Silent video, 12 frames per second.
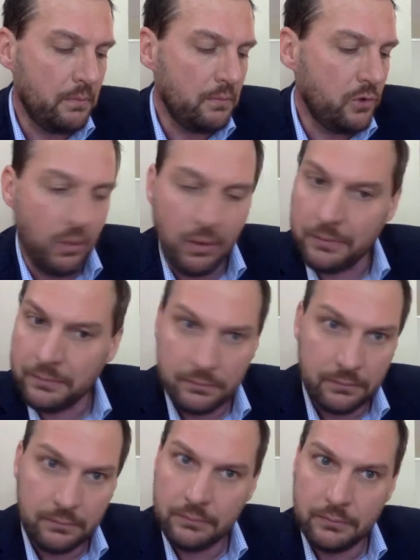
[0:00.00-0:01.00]
sure.
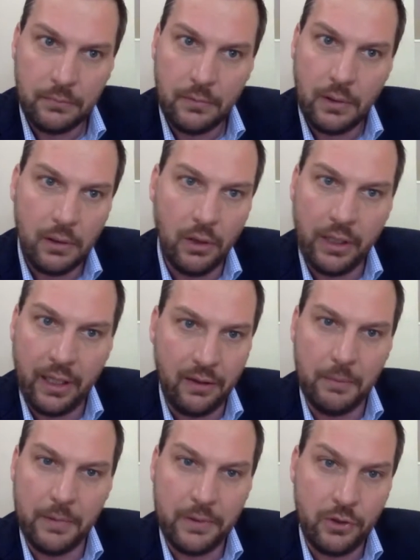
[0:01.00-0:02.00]
Look at
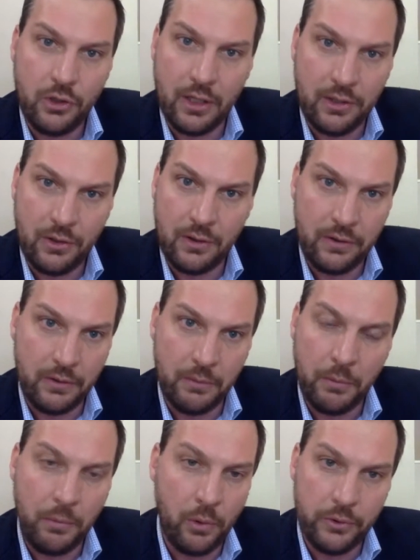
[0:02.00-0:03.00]
them as suggestions and
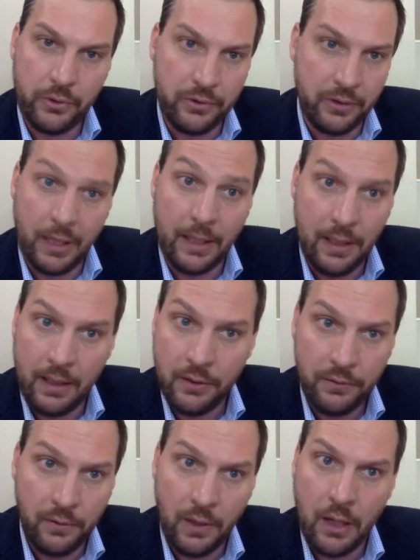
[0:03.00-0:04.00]
proposals and
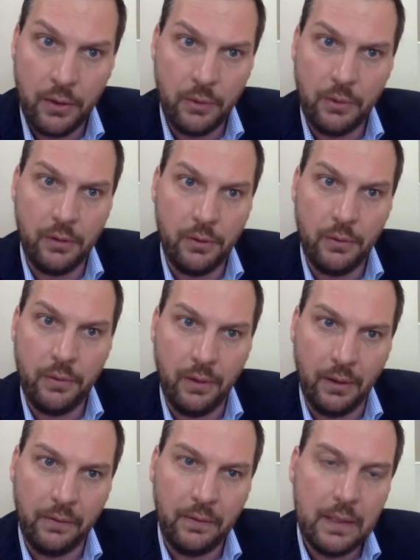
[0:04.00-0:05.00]
ideas for how you can do
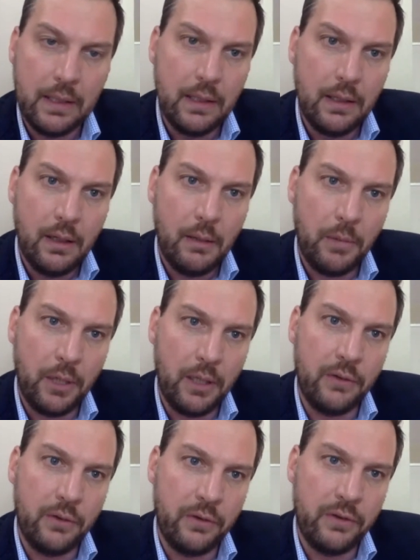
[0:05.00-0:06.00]
things. But to